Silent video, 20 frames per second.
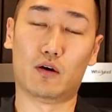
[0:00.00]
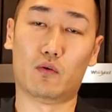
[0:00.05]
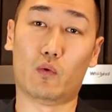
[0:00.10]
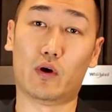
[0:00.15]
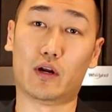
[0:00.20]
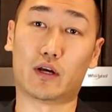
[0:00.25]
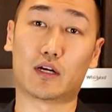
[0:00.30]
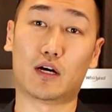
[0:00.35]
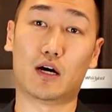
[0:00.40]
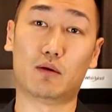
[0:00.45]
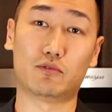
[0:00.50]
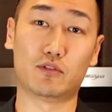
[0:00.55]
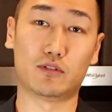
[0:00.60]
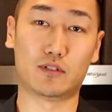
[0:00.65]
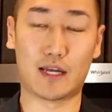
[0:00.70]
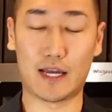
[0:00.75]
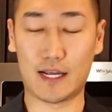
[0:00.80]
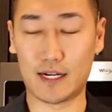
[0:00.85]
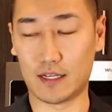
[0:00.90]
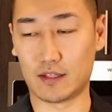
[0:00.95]
when it comes to
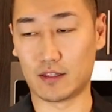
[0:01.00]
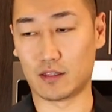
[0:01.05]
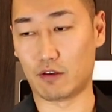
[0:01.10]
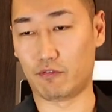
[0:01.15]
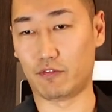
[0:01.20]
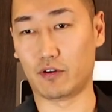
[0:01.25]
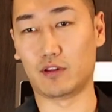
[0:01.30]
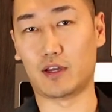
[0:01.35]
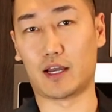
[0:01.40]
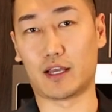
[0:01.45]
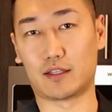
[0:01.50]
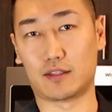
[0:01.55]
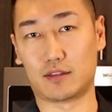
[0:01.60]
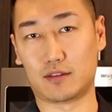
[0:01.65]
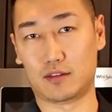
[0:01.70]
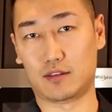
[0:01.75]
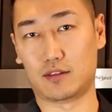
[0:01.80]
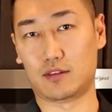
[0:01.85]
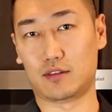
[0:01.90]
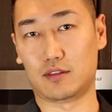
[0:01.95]
dating, they feel like
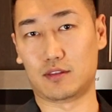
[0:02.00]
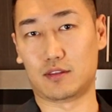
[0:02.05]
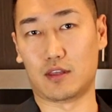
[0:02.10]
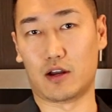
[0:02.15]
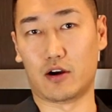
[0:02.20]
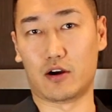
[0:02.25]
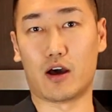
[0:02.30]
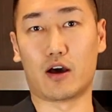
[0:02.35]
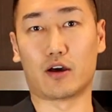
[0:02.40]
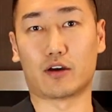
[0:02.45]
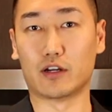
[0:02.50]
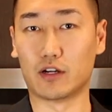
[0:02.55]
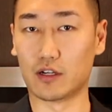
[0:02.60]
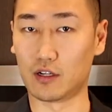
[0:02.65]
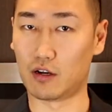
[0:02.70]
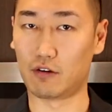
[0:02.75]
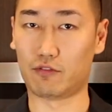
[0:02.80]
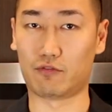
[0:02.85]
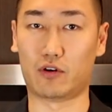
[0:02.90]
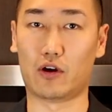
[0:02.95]
they're not good
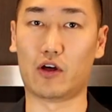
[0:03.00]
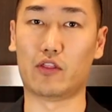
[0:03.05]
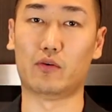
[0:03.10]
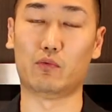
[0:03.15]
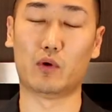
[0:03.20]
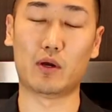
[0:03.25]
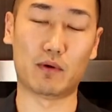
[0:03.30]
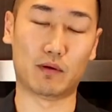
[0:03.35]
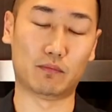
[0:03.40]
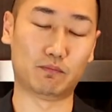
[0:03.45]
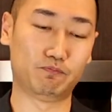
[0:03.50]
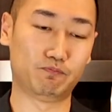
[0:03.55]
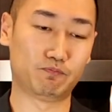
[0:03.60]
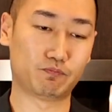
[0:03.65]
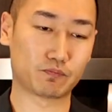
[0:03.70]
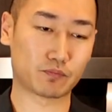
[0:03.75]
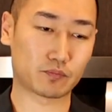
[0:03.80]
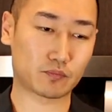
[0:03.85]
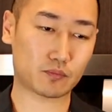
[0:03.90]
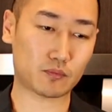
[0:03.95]
enough for other women.
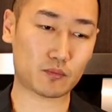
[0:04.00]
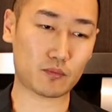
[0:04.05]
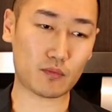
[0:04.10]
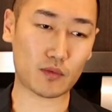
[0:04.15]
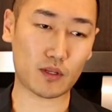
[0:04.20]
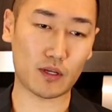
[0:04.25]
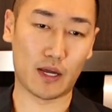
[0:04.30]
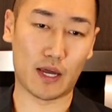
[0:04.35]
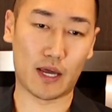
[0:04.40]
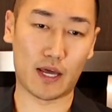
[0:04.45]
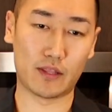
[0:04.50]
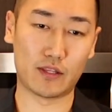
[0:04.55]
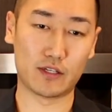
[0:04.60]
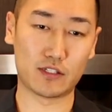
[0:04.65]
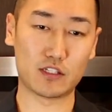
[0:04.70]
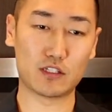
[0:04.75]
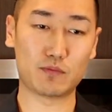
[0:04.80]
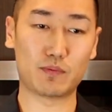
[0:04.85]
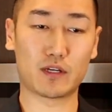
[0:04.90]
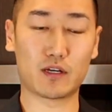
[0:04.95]
And
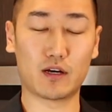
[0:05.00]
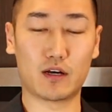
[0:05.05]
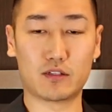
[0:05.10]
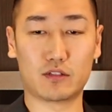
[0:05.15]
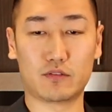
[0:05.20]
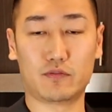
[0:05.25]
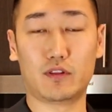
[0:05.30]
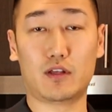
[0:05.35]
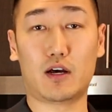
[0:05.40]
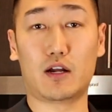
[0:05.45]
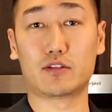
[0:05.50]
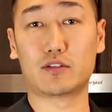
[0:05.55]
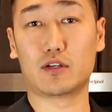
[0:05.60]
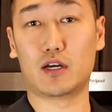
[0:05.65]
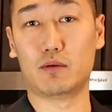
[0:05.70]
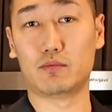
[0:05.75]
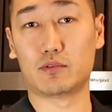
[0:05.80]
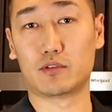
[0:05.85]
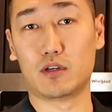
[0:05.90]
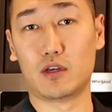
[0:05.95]
this is because of a lot of
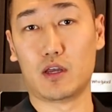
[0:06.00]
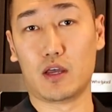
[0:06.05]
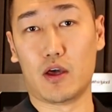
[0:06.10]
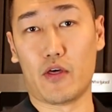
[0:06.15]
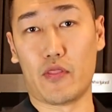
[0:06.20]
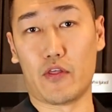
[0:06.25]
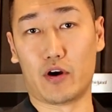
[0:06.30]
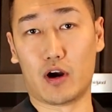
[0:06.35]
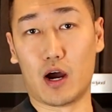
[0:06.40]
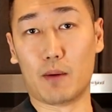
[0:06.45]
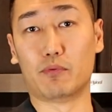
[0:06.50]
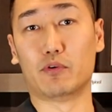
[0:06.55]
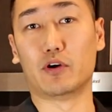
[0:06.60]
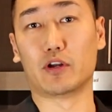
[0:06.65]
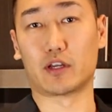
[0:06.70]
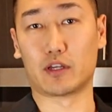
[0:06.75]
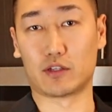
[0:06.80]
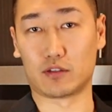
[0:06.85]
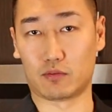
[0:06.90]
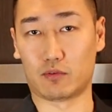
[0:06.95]
times their
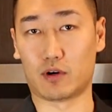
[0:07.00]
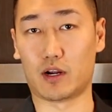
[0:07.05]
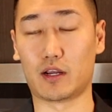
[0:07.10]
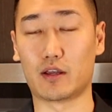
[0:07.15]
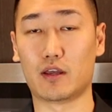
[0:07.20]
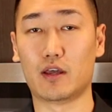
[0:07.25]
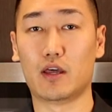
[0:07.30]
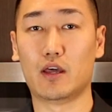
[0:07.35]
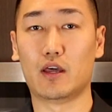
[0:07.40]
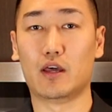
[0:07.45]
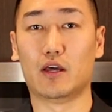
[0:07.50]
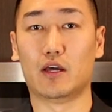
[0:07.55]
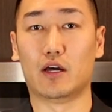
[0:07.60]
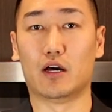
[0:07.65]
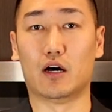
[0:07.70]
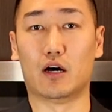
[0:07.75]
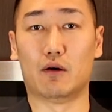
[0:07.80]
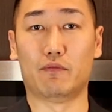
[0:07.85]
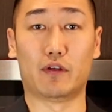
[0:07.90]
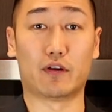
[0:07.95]
upbringing, right?
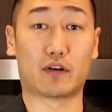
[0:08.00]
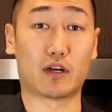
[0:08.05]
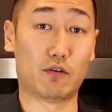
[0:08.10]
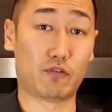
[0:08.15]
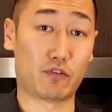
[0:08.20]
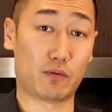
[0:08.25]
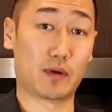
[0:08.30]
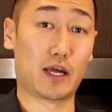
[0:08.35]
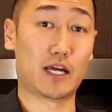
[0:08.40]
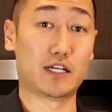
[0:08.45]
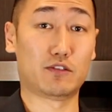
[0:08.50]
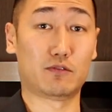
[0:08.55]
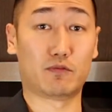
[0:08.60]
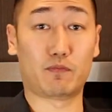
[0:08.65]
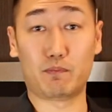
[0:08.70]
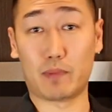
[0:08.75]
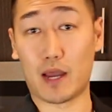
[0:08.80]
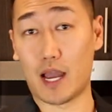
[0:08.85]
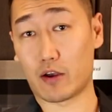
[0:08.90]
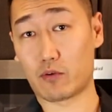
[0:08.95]
They come from an Asian
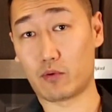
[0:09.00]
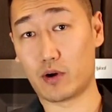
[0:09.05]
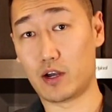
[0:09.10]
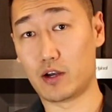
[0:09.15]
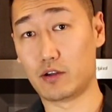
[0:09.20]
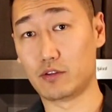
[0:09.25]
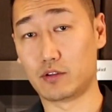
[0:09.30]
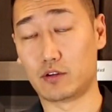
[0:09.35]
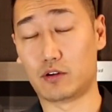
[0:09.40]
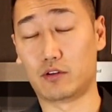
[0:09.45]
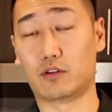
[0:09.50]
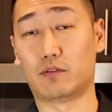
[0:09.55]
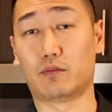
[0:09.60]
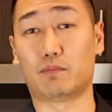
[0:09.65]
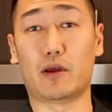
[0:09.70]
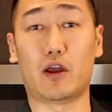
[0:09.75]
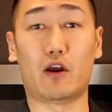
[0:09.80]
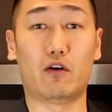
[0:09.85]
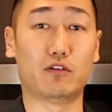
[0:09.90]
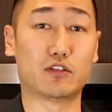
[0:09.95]
background, their
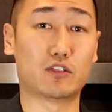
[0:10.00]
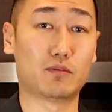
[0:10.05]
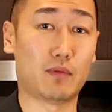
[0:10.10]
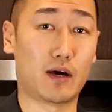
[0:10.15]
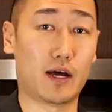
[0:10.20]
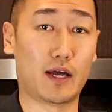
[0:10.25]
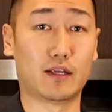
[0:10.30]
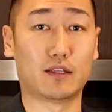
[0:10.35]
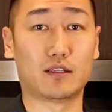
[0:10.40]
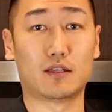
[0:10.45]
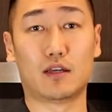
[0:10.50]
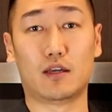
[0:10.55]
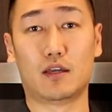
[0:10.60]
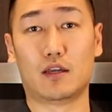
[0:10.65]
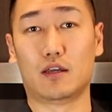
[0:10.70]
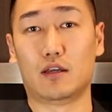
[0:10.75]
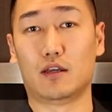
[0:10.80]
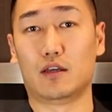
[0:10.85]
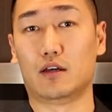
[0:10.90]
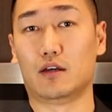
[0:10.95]
parents might
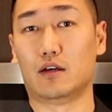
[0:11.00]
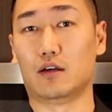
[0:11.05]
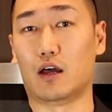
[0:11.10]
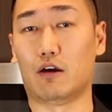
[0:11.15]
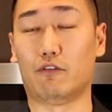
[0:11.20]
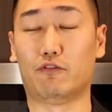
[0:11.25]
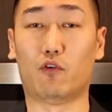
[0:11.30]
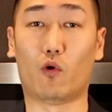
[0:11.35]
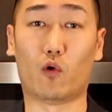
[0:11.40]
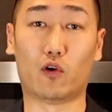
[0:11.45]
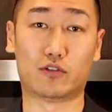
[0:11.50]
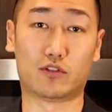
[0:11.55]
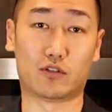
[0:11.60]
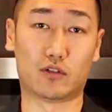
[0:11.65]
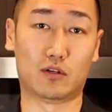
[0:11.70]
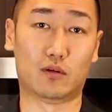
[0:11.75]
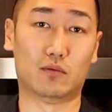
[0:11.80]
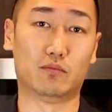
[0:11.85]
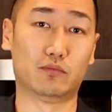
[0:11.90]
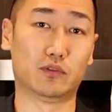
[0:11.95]
have forced
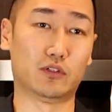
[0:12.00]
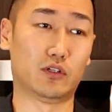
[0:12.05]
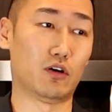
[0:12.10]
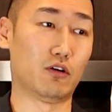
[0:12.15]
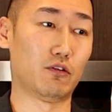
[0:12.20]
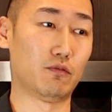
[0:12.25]
them,